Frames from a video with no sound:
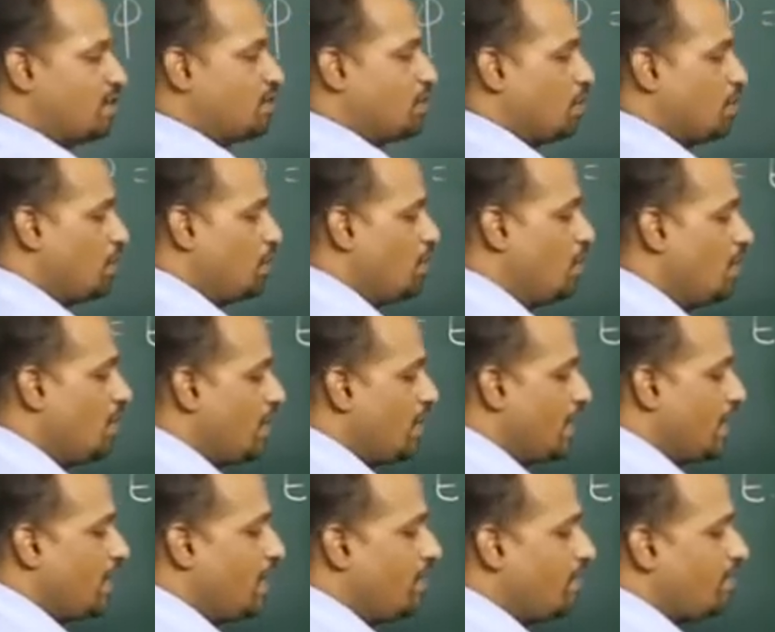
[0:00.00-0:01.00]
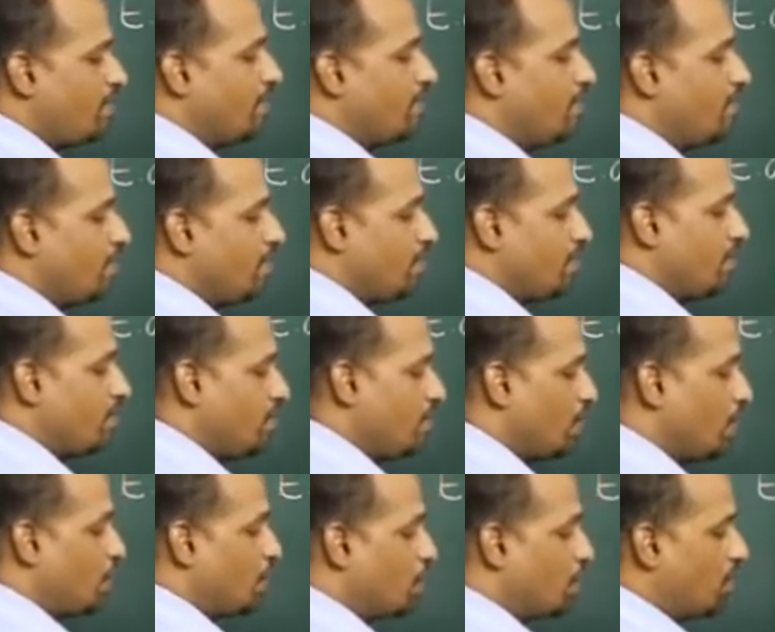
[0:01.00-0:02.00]
So if
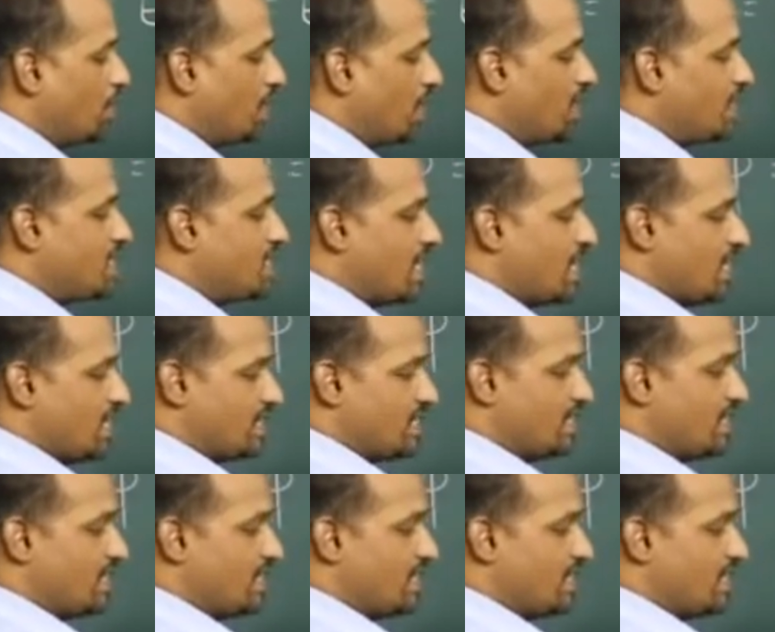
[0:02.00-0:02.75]
the total charge,